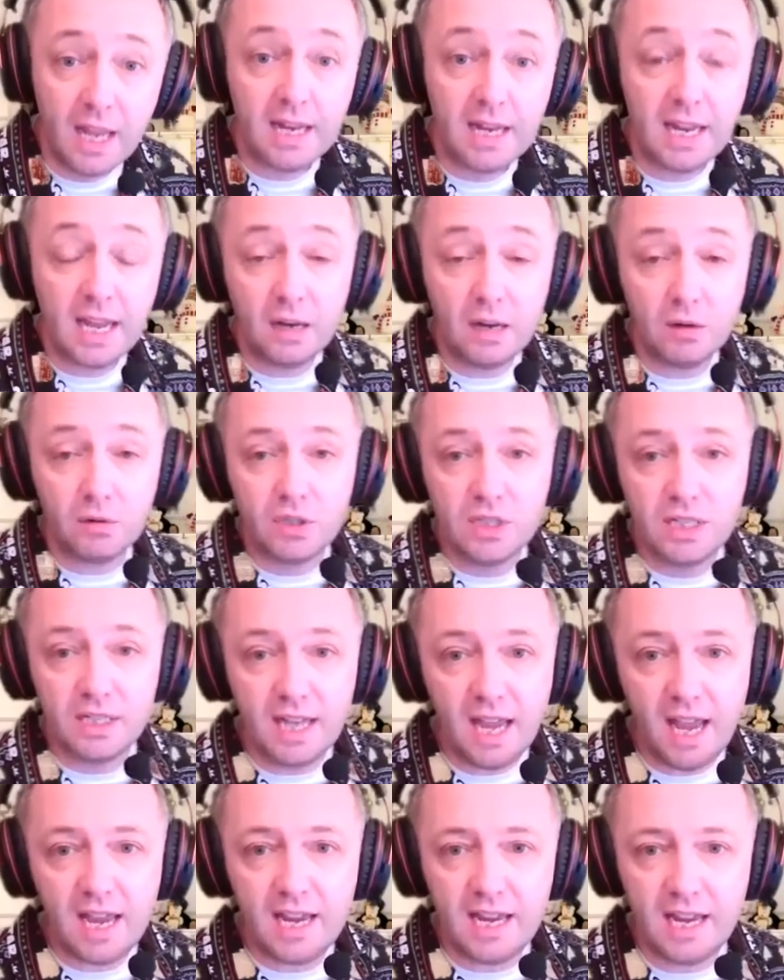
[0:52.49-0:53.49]
Now,
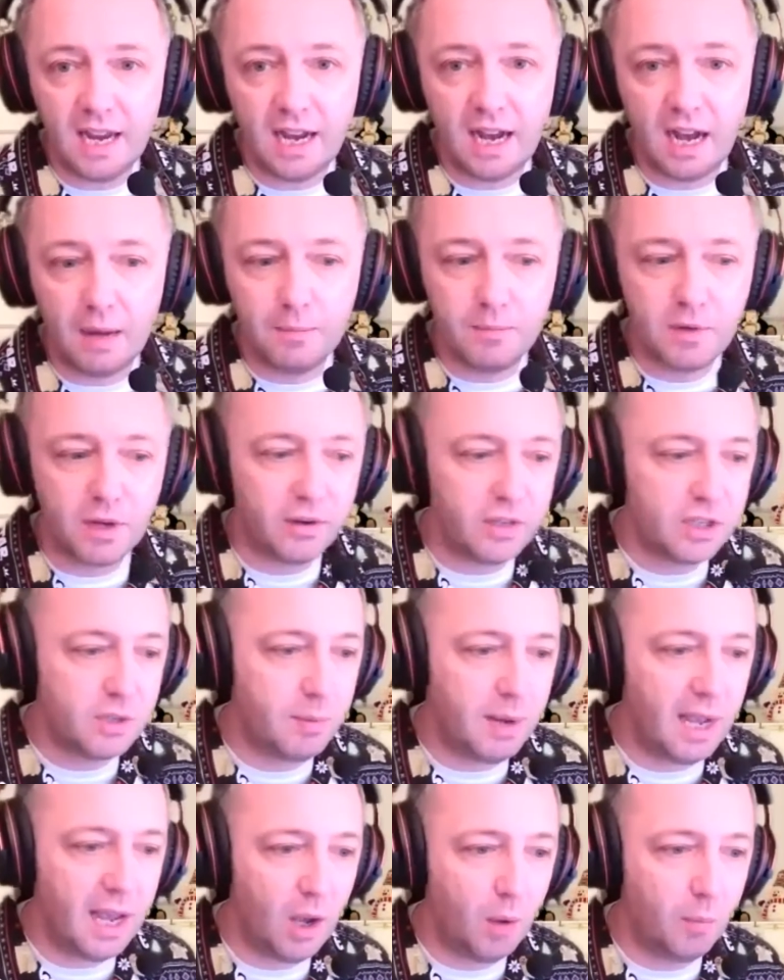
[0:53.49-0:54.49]
today, I'm going to
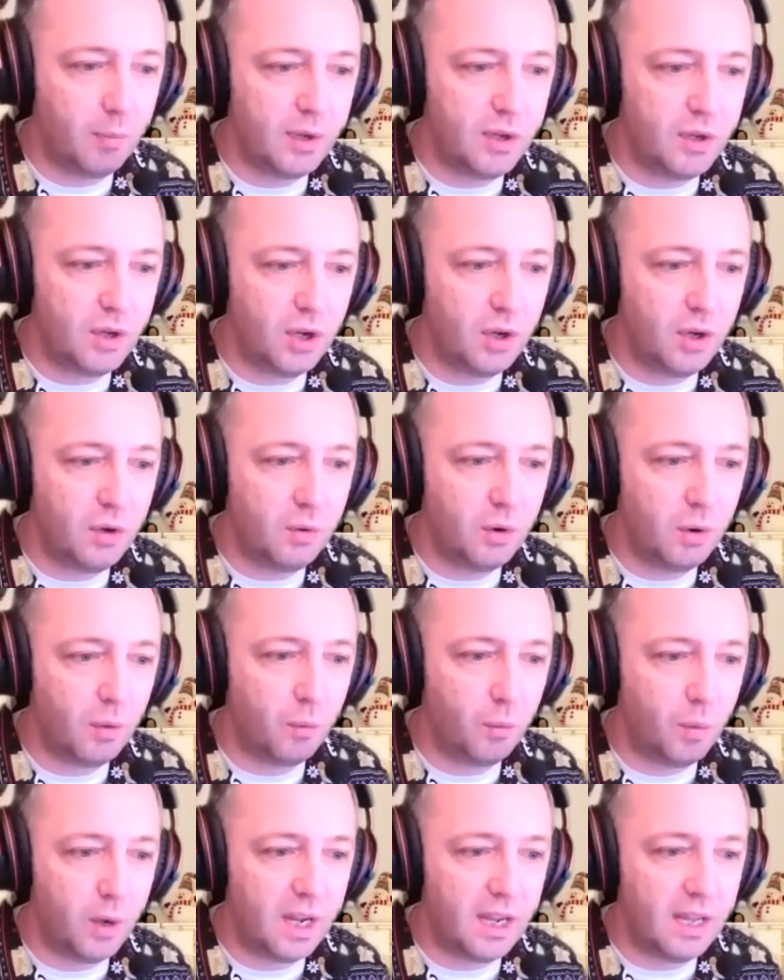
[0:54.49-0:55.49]
be helping you
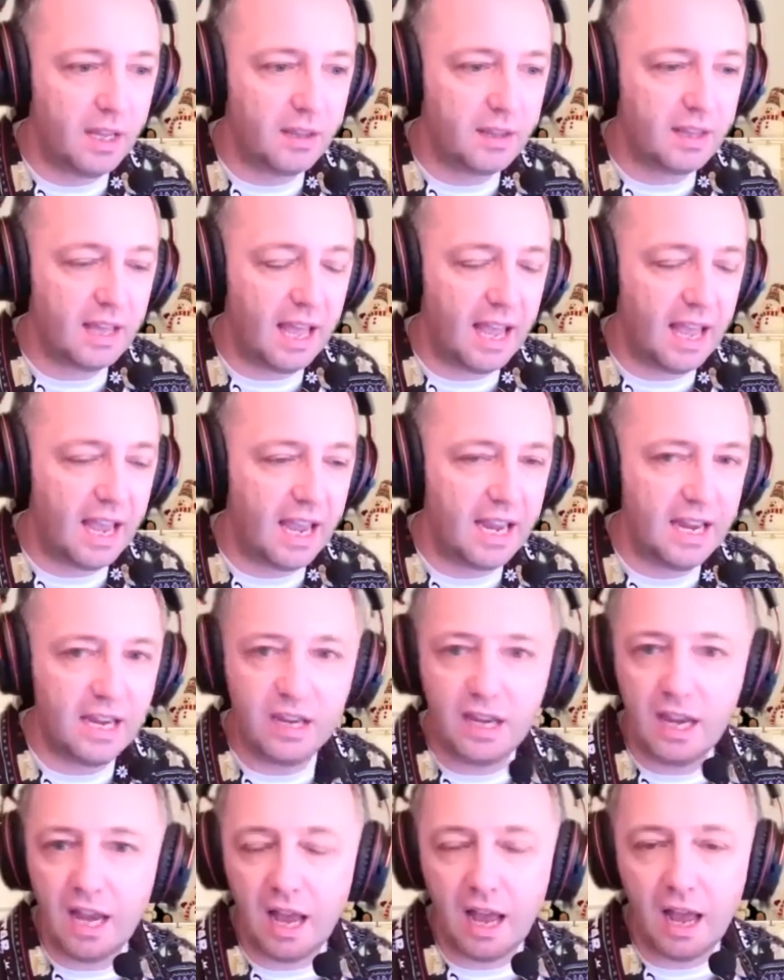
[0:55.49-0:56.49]
with
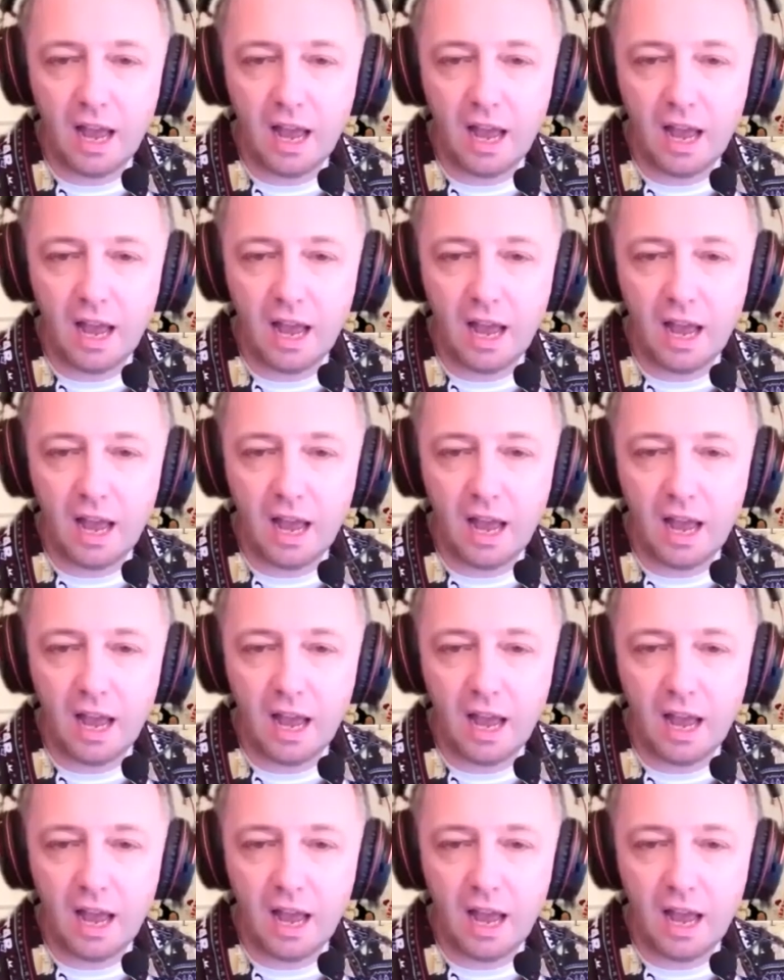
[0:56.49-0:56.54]
a